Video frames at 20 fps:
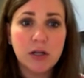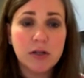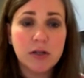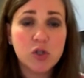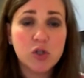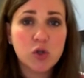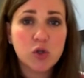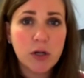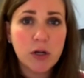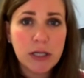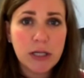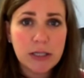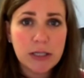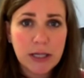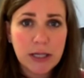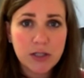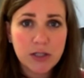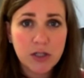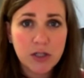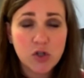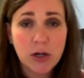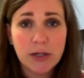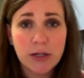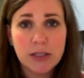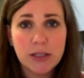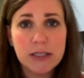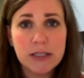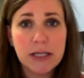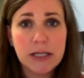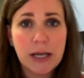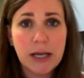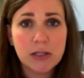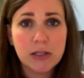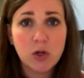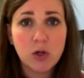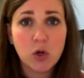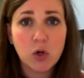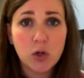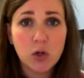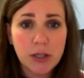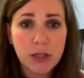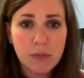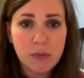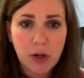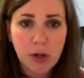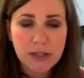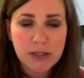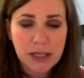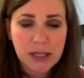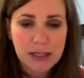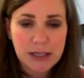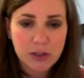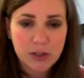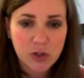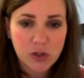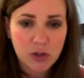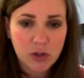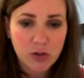screening test to try to detect early breast cancer.